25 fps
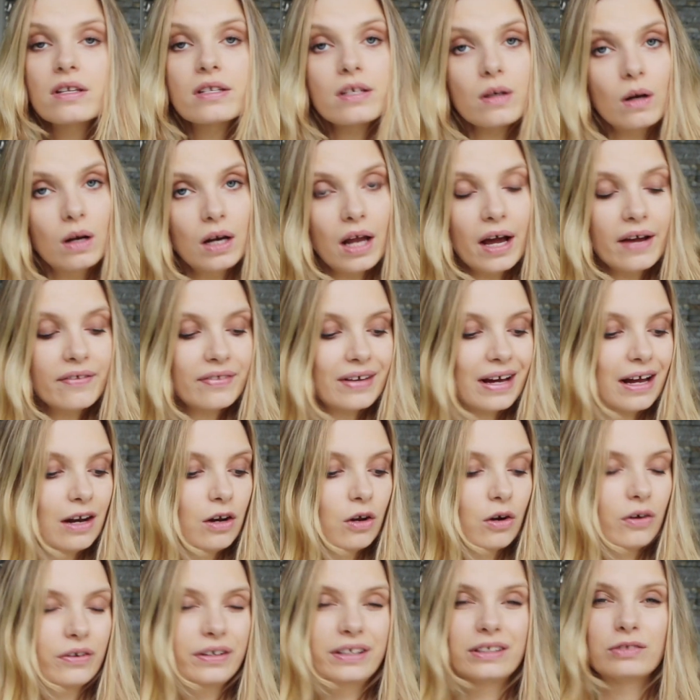So I like that
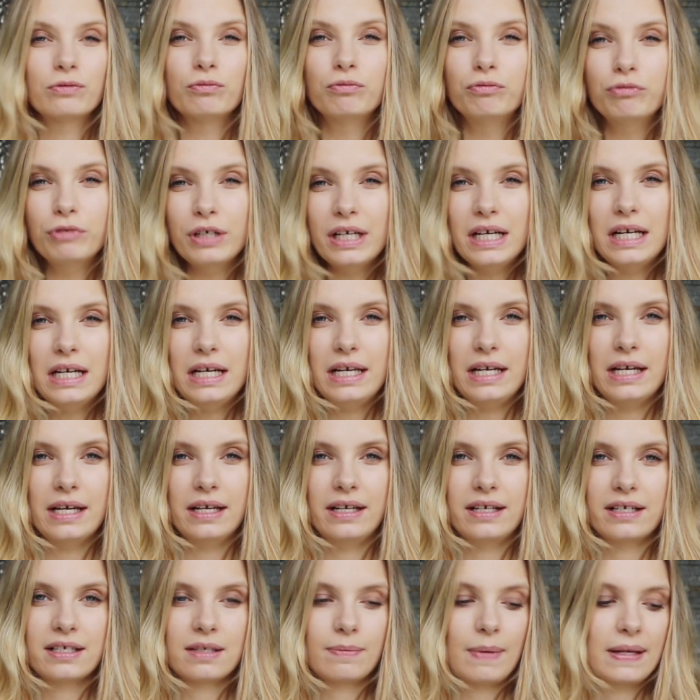a lot, and it's really
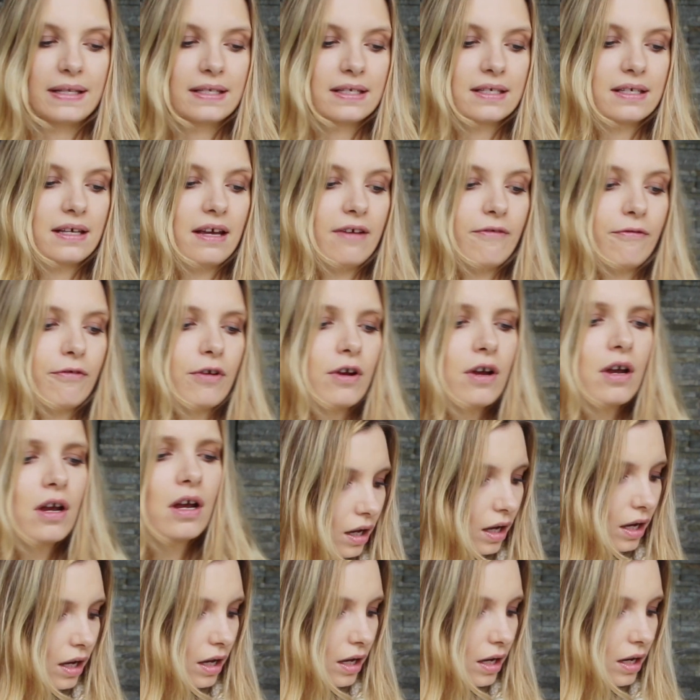inexpensive.
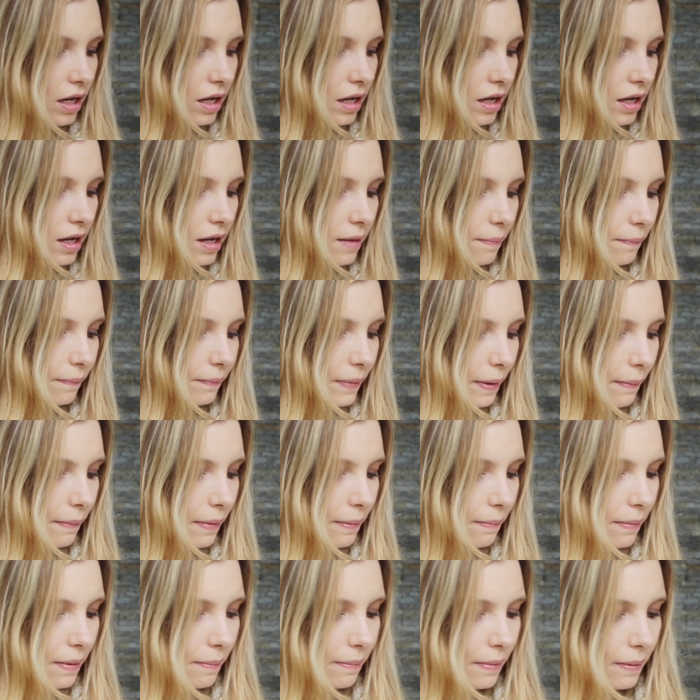
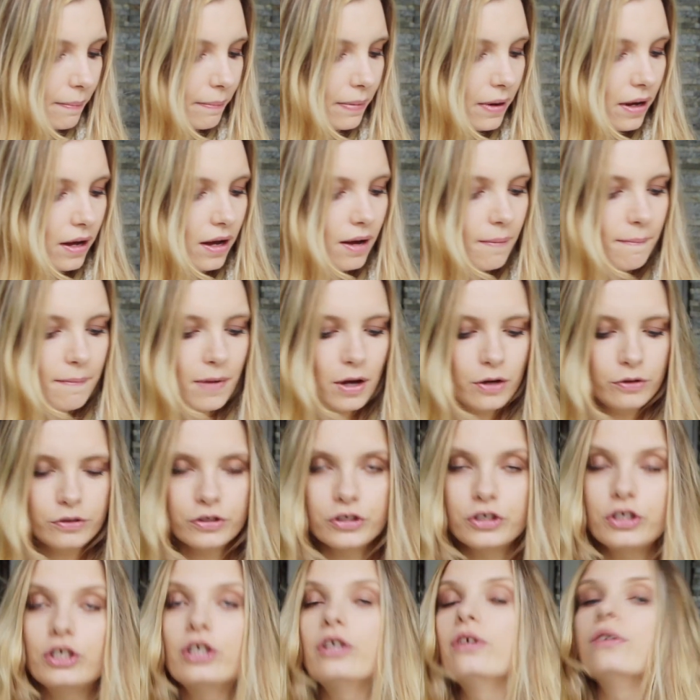
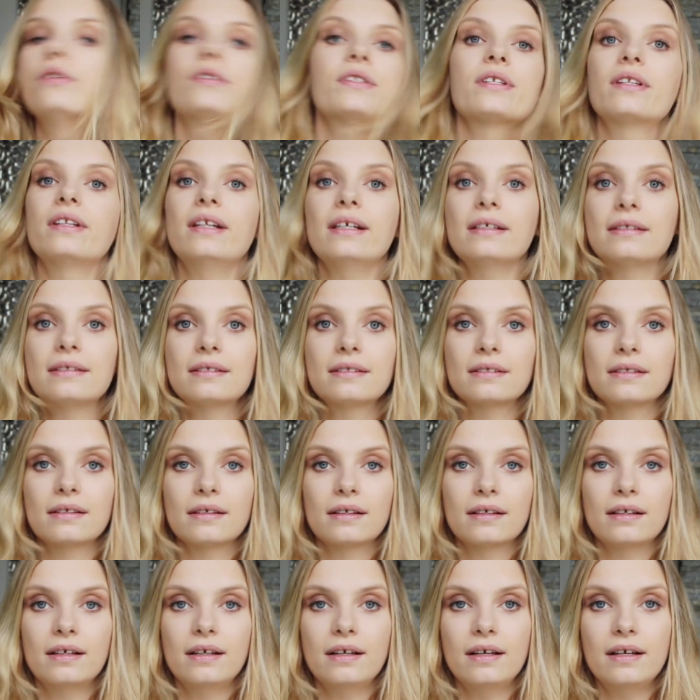Most used, this
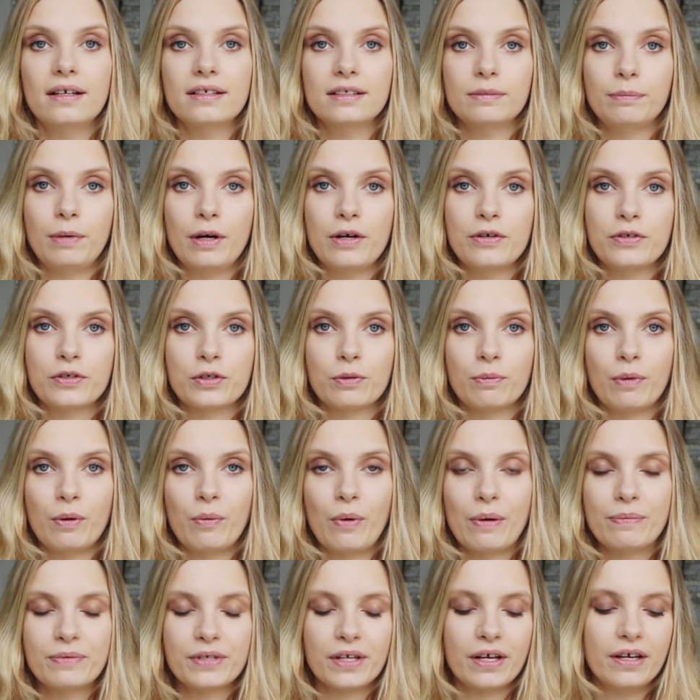is a post on my
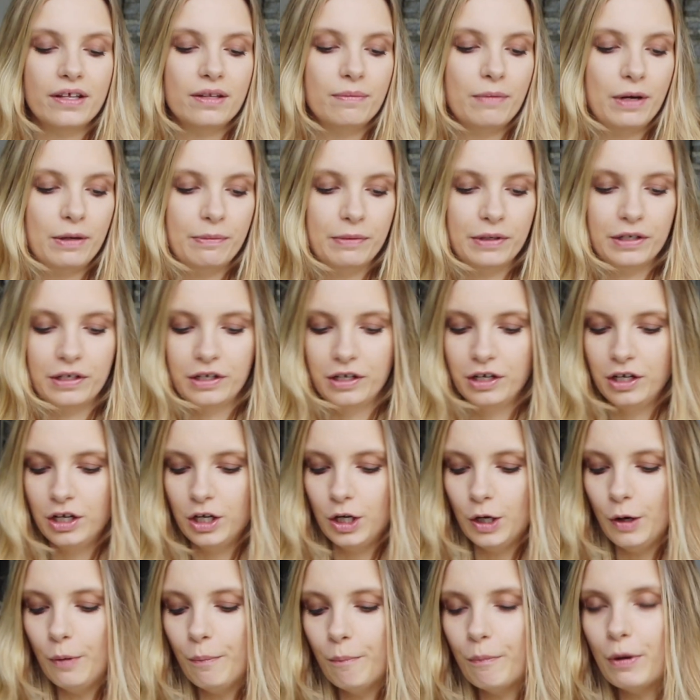website at the moment.
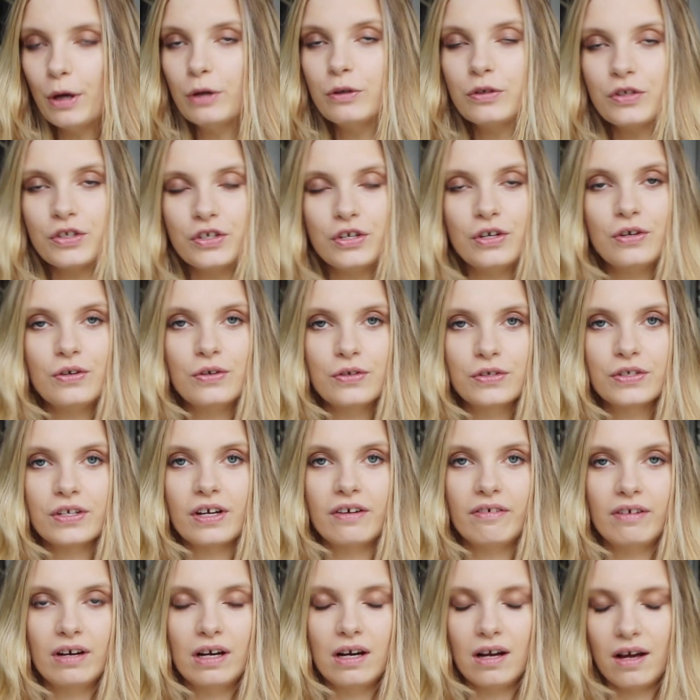Most used,
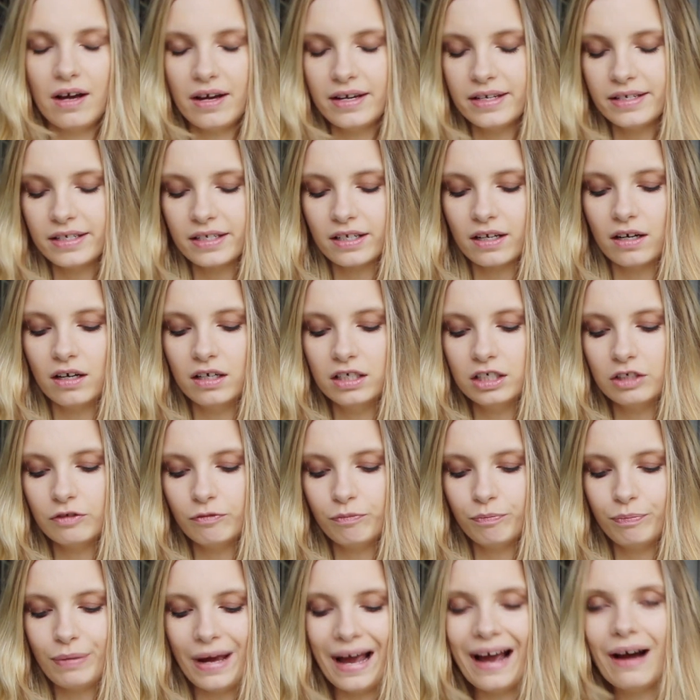I realised, kind
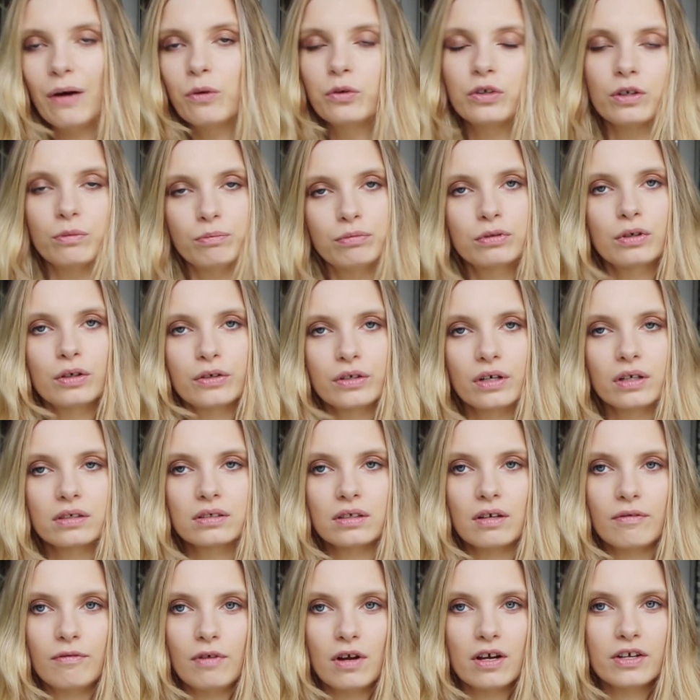of powder
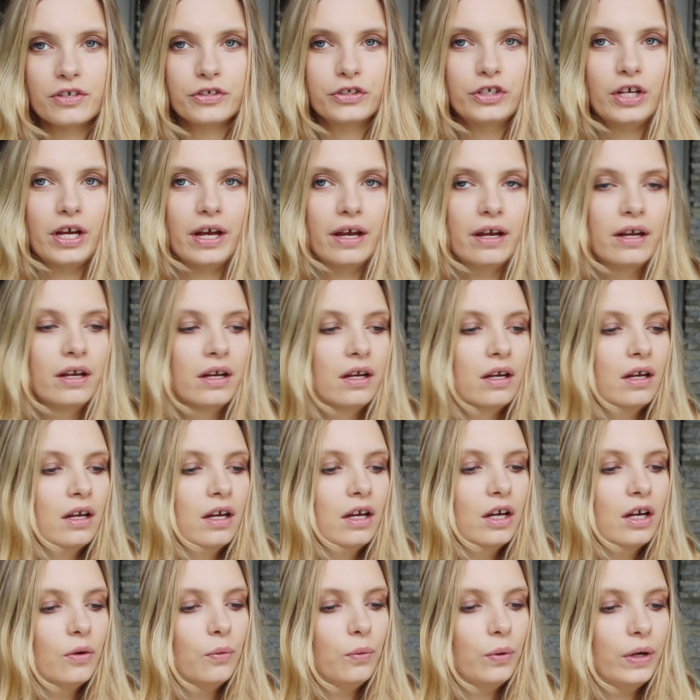product of last year,
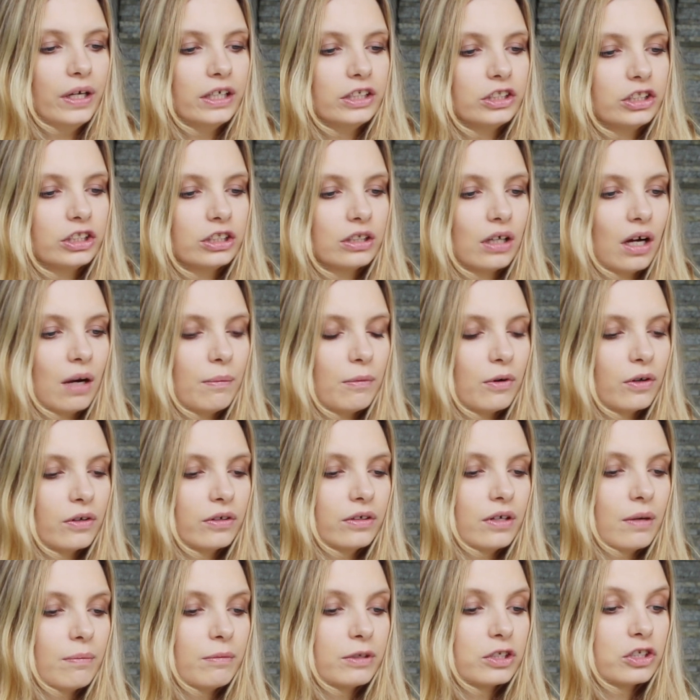which I'm
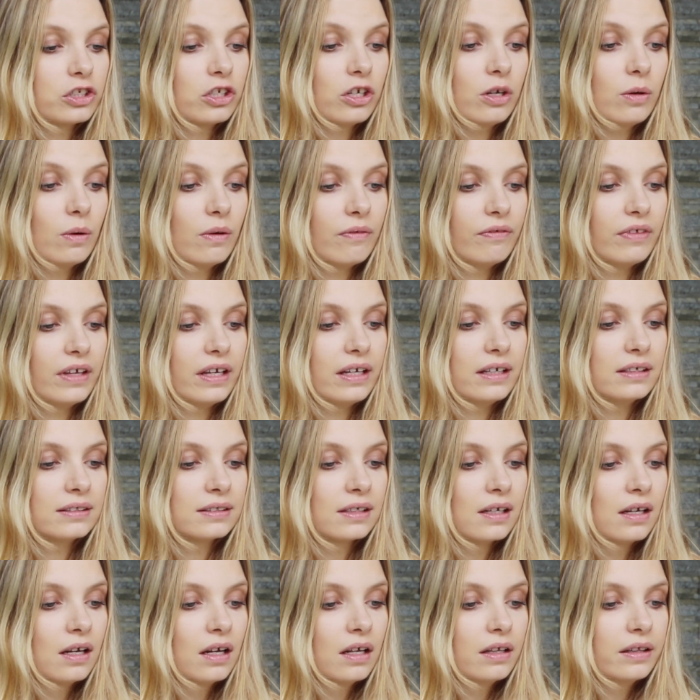on number two of
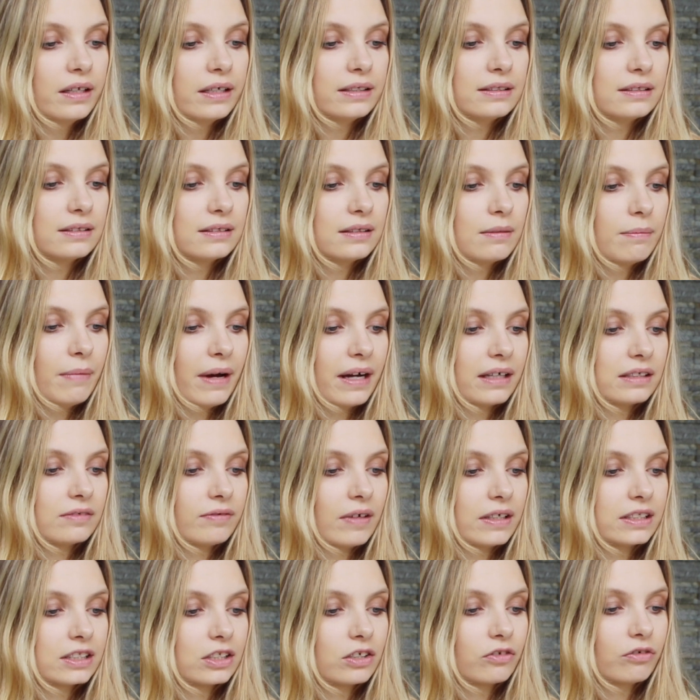these. This is the Max
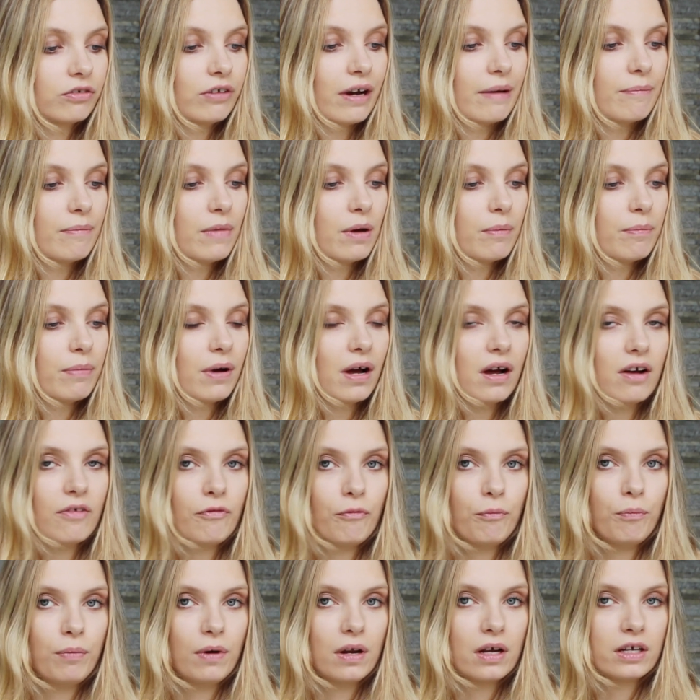Factor Creme
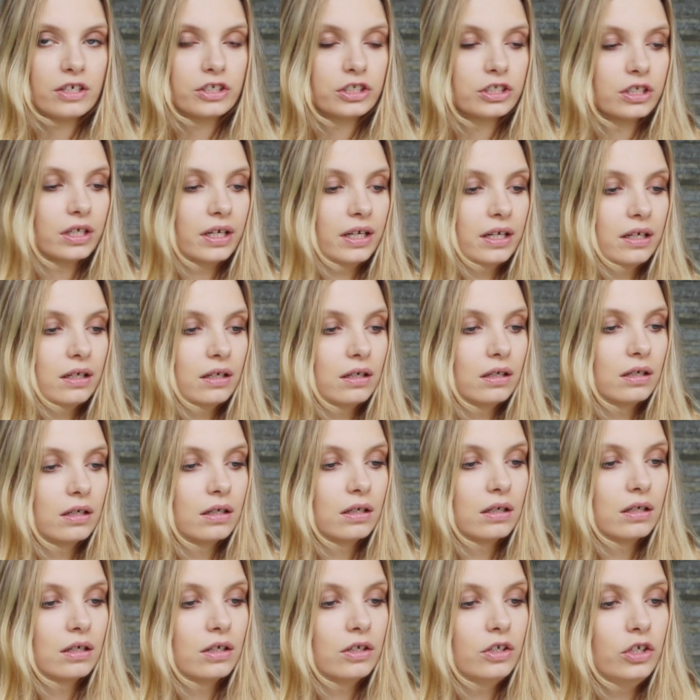Puff Blush in
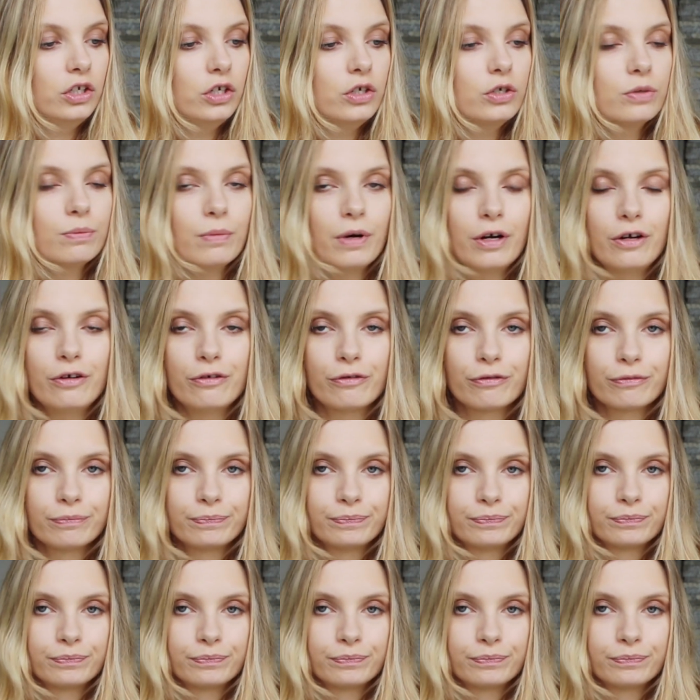Nude Mode.